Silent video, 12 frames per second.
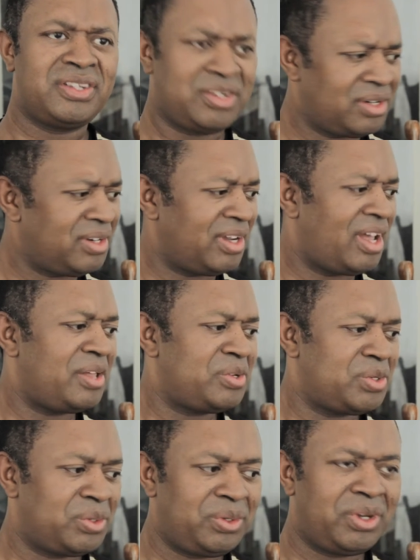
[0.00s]
Sure, I'll
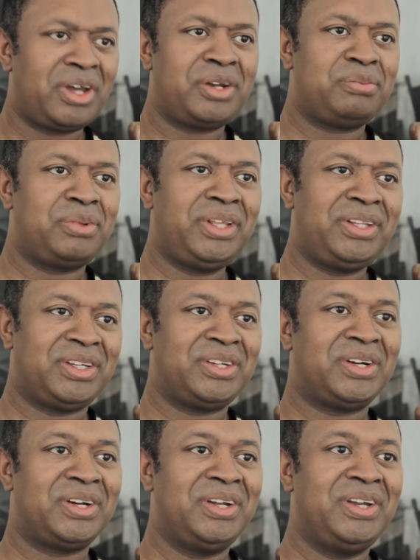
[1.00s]
show you how to play the
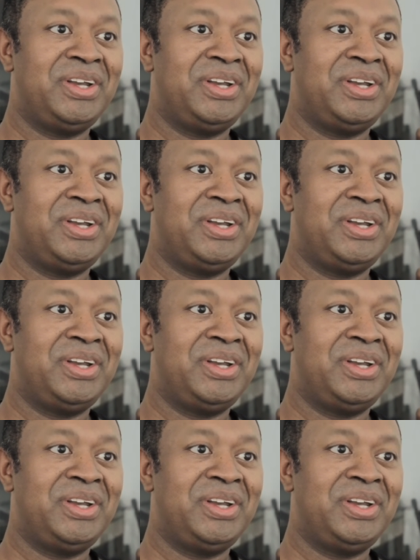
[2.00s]
guitar.